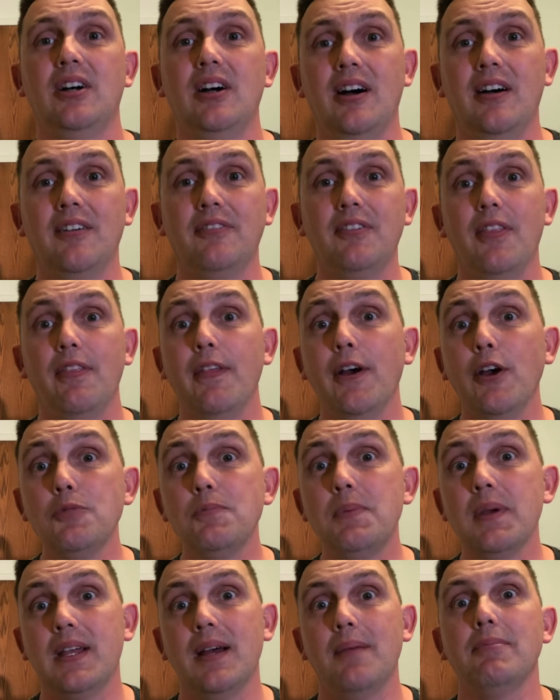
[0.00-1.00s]
off, and those
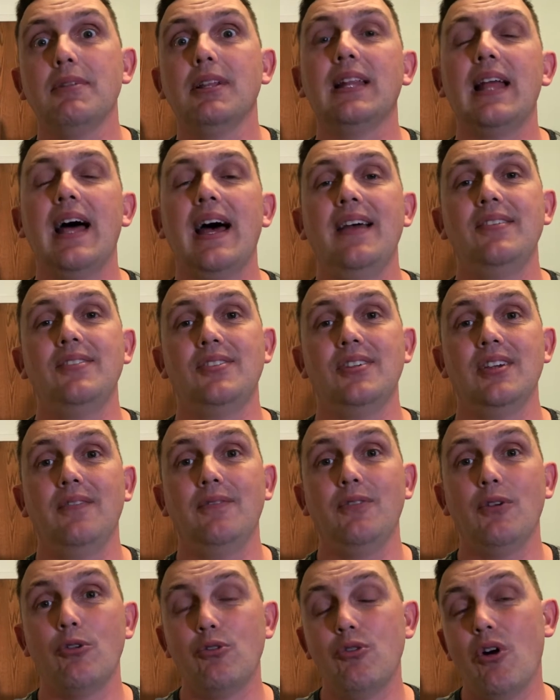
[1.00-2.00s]
become the lines
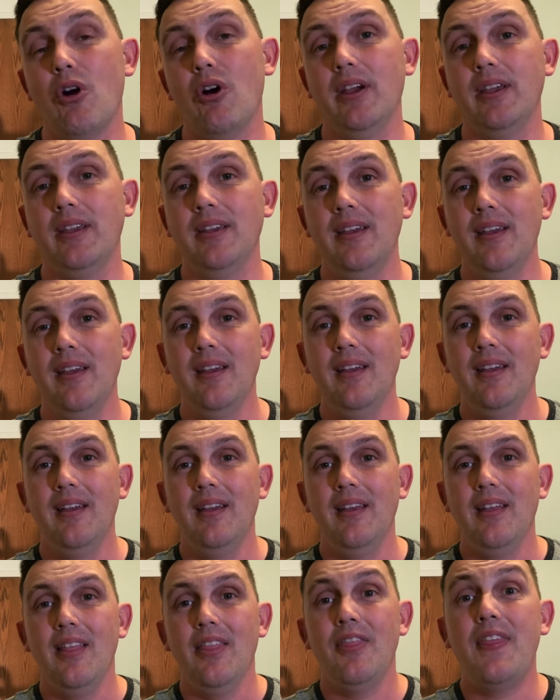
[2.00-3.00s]
of your drawing.
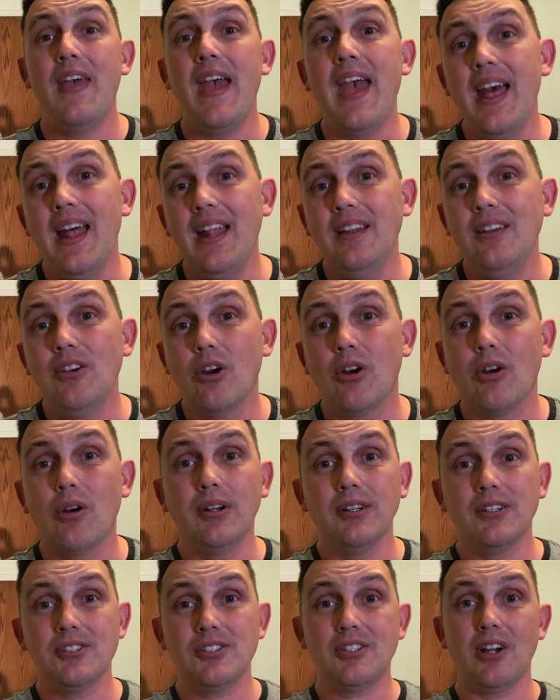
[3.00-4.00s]
Then you're
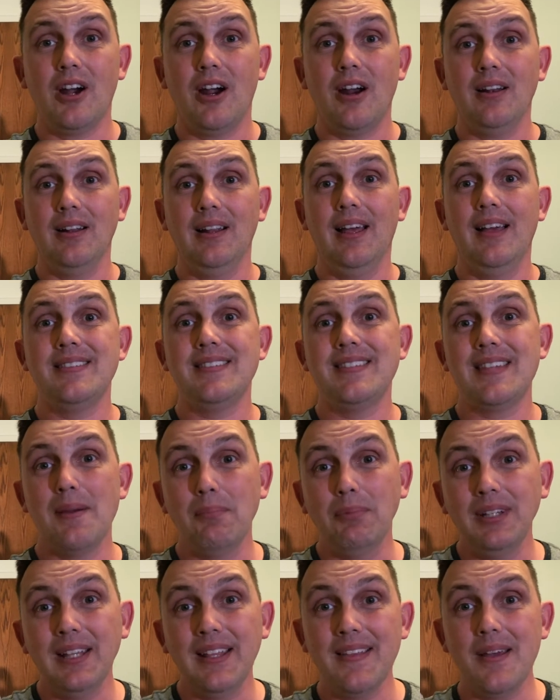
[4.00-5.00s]
going to start
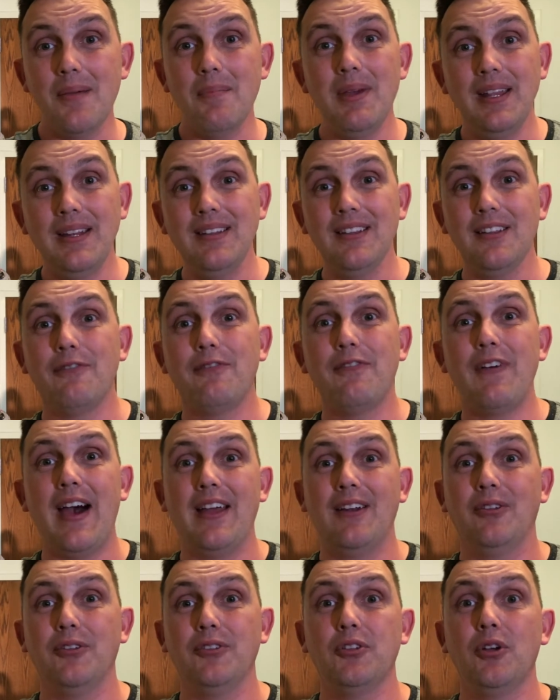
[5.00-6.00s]
assembling them into the
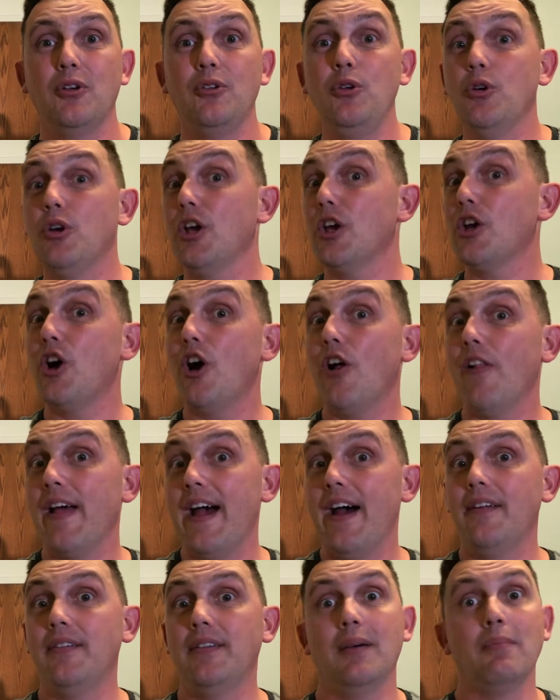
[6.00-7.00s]
final. So you can call
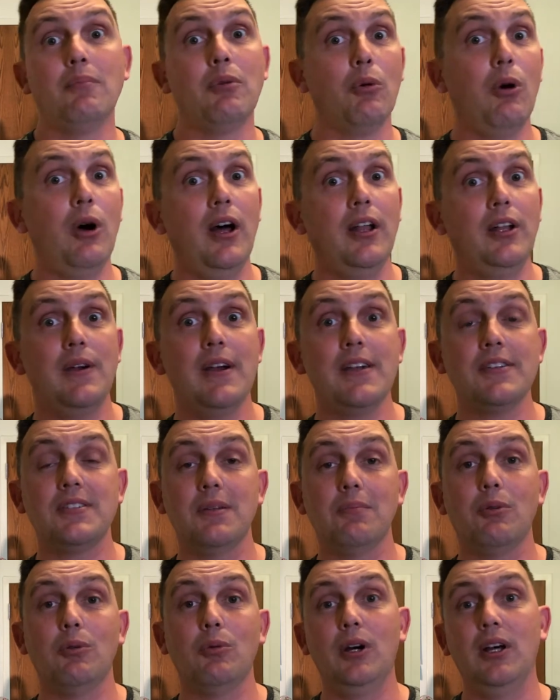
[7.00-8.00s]
out number 1, who has
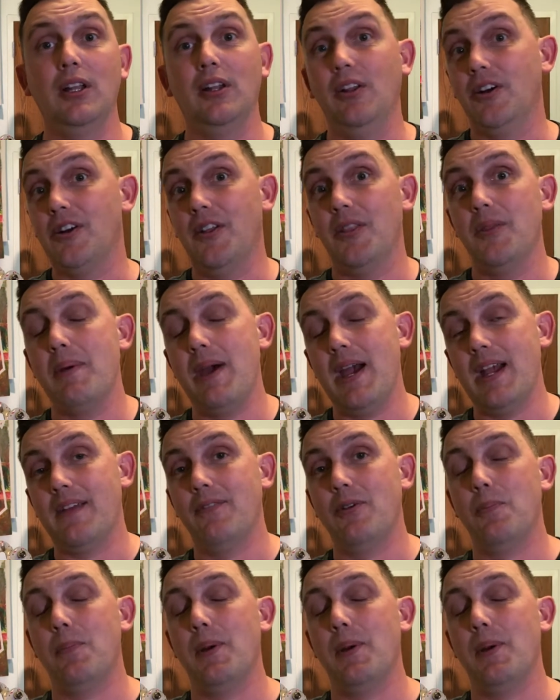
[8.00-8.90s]
number 1? Look on the back of your